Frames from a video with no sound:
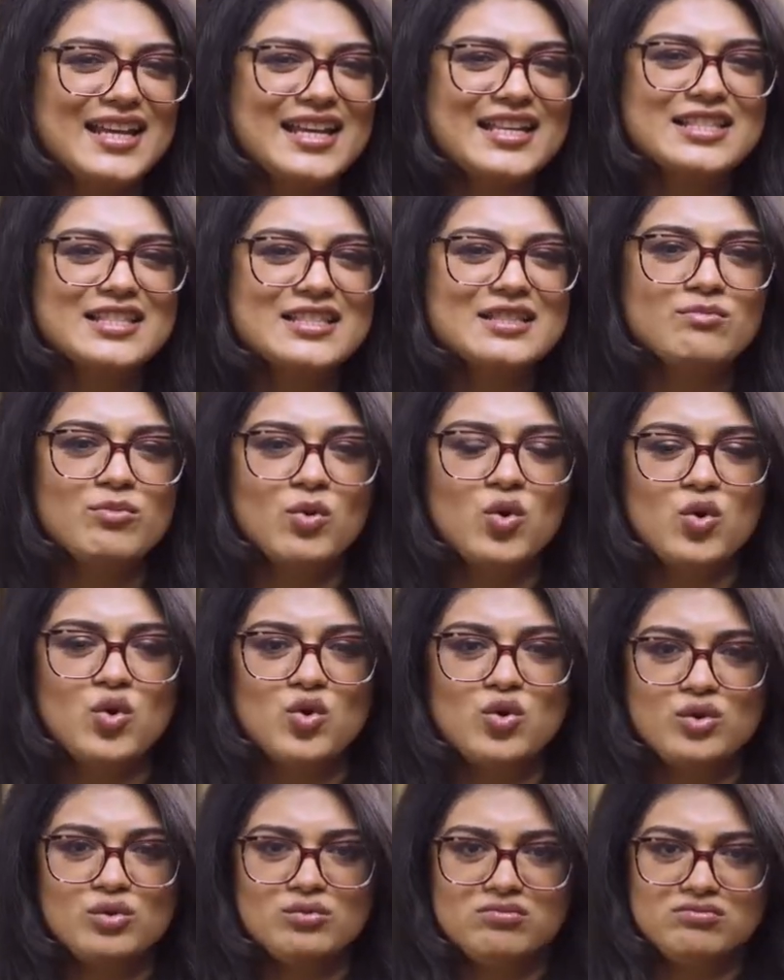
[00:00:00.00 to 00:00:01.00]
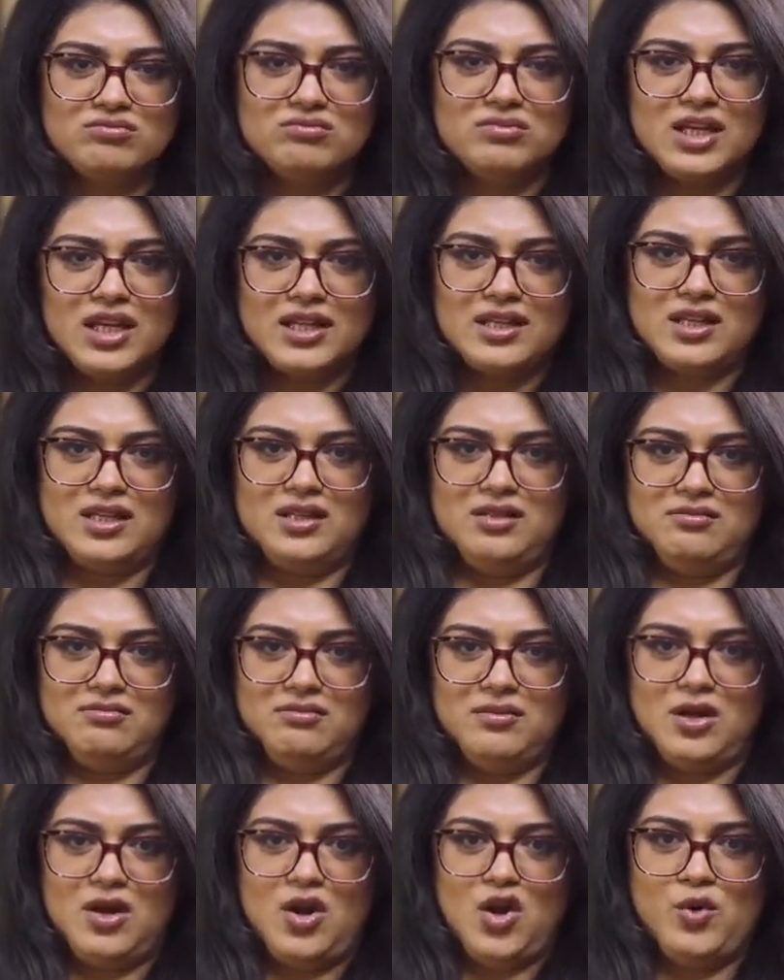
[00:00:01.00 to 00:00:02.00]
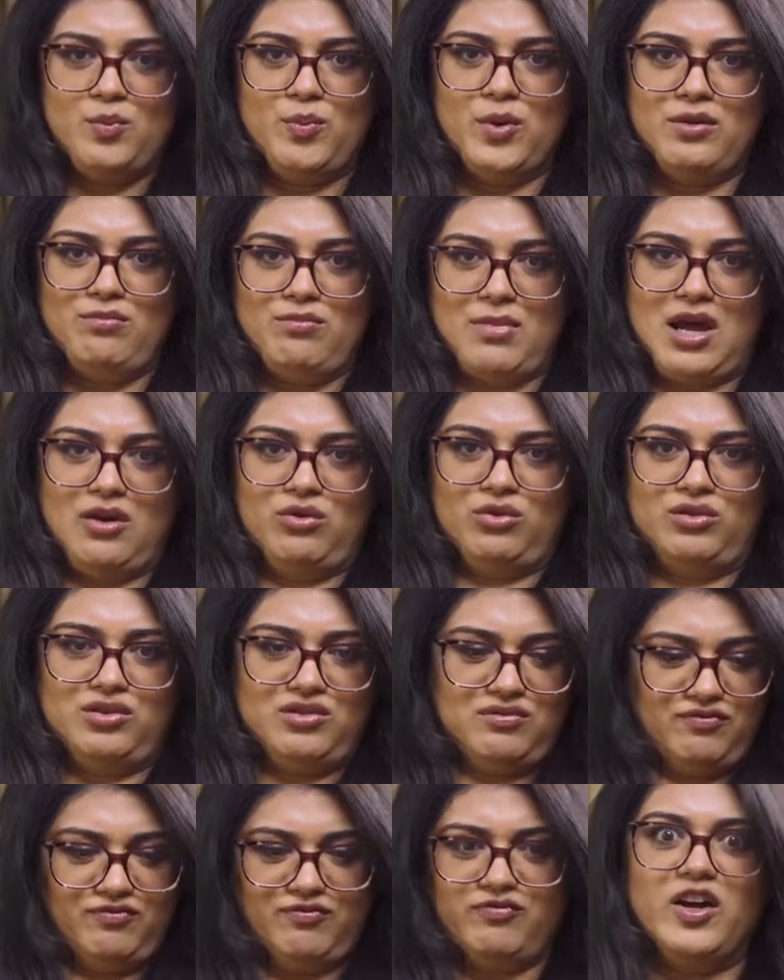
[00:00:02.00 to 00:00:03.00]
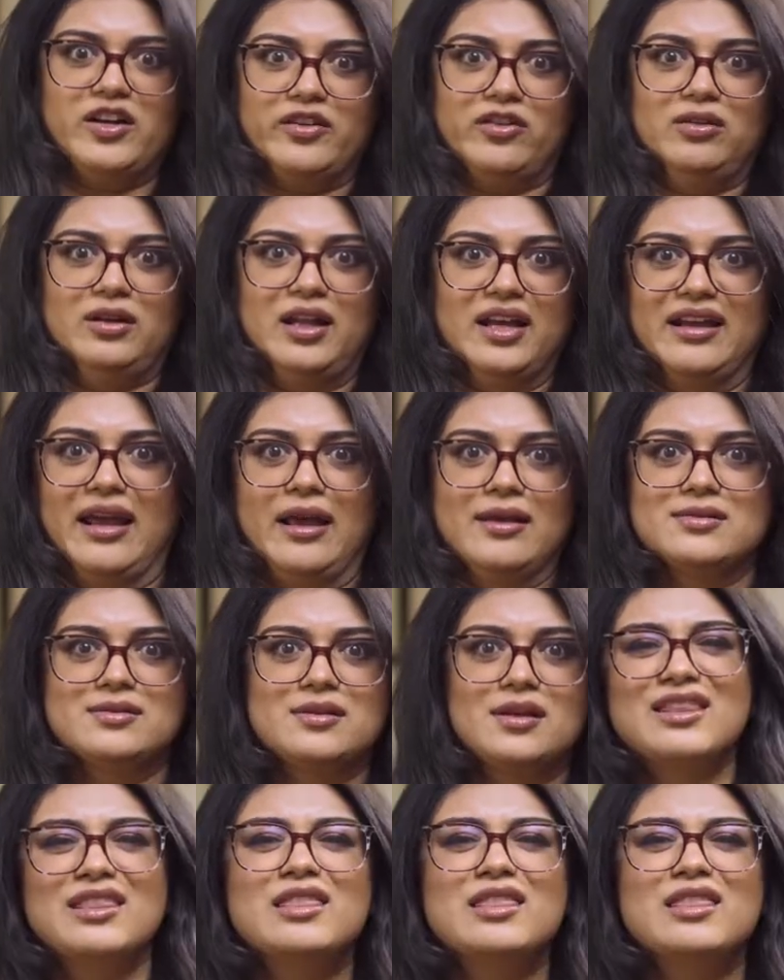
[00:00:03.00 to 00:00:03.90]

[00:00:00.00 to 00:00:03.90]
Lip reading: It's more like an open mouth funnel, I guess.